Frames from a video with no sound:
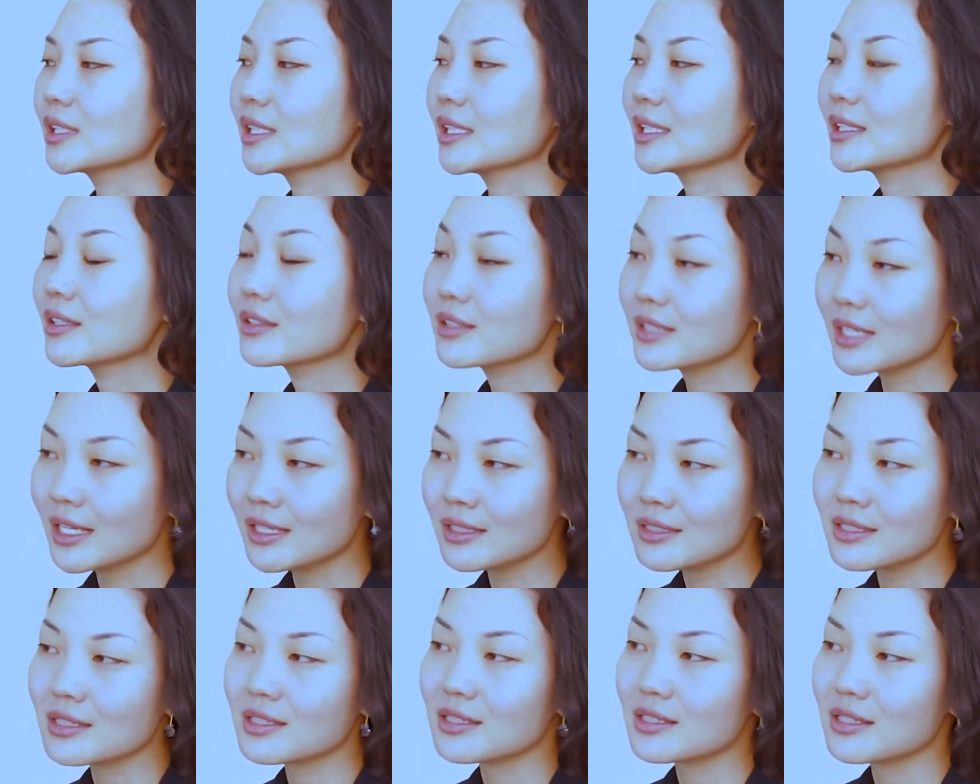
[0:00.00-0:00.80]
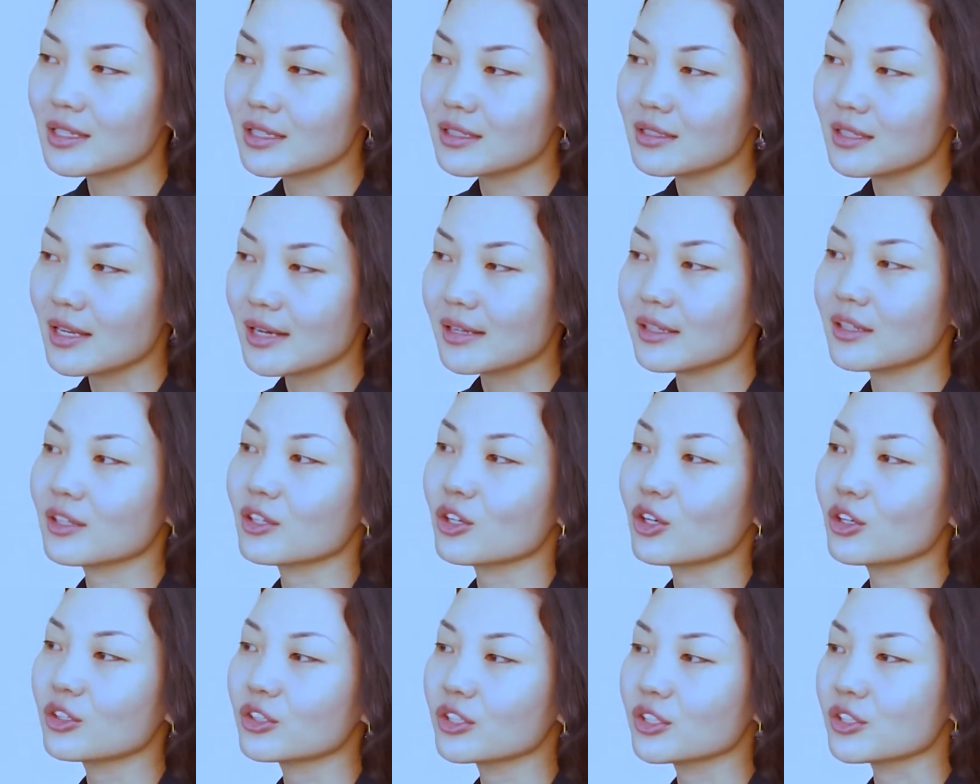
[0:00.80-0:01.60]
the intended
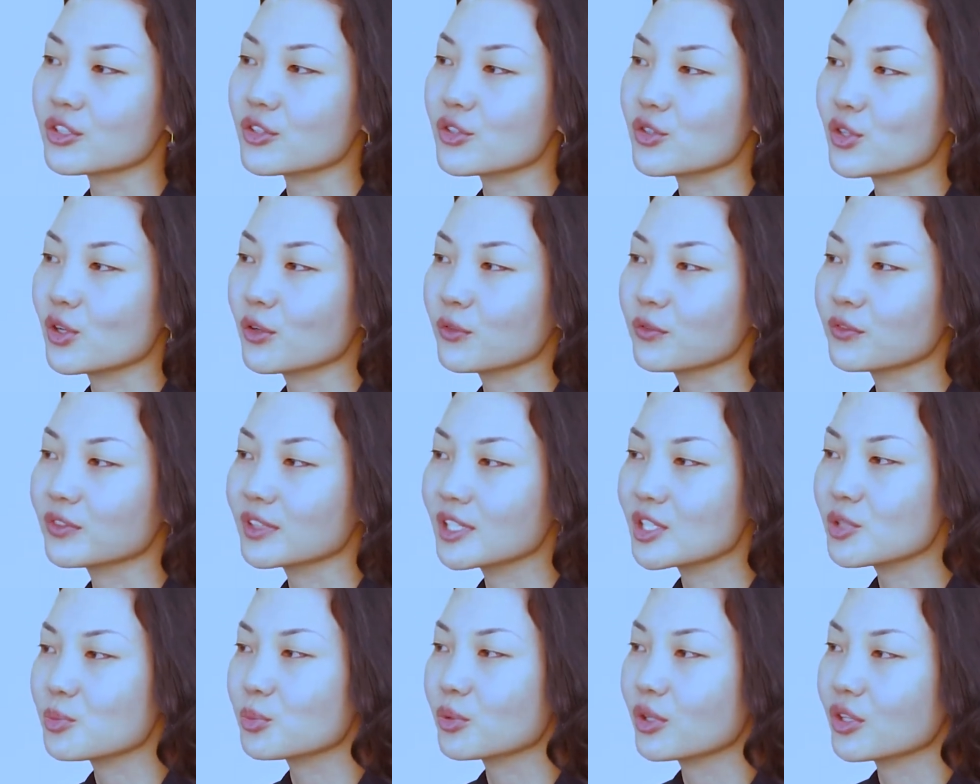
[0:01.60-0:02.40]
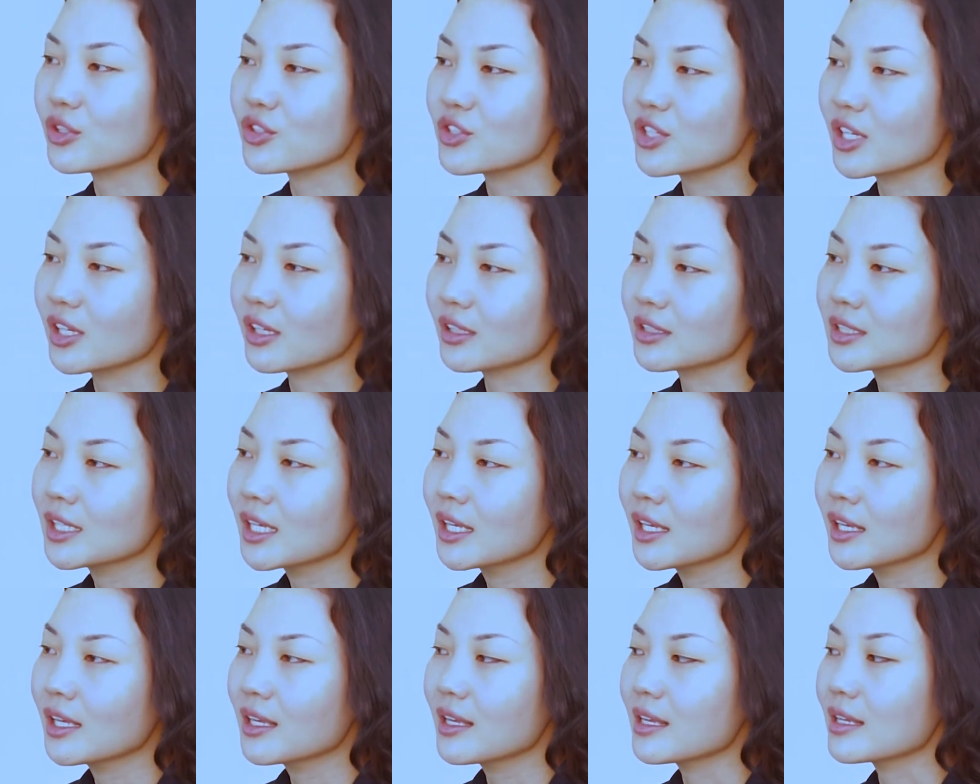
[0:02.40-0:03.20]
target audience of this project
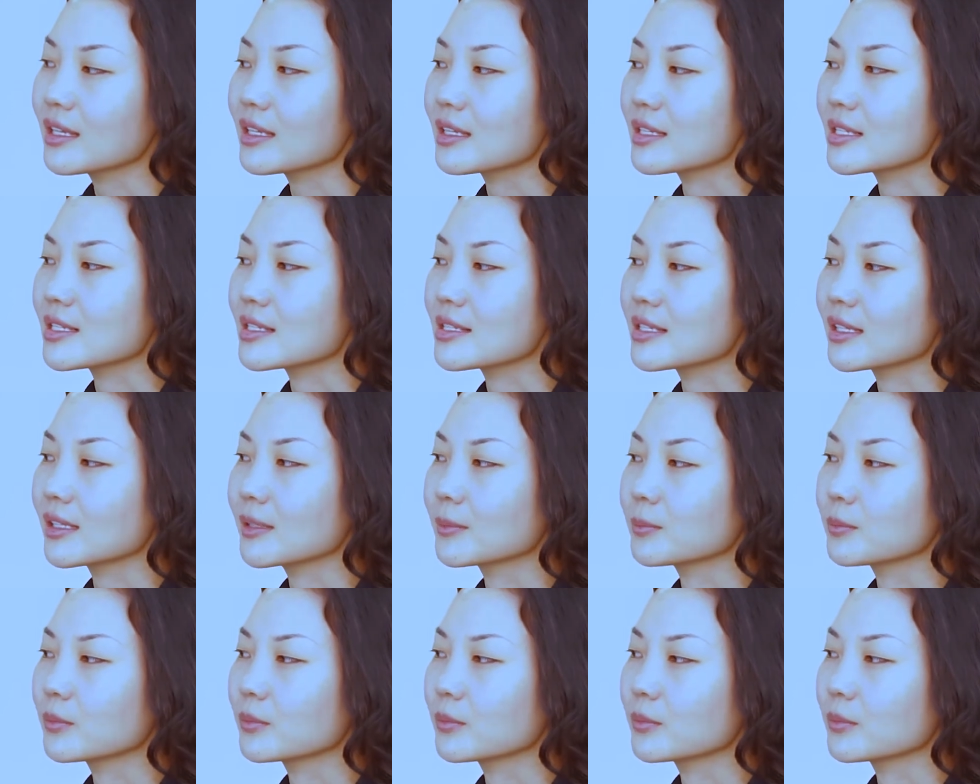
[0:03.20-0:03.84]
is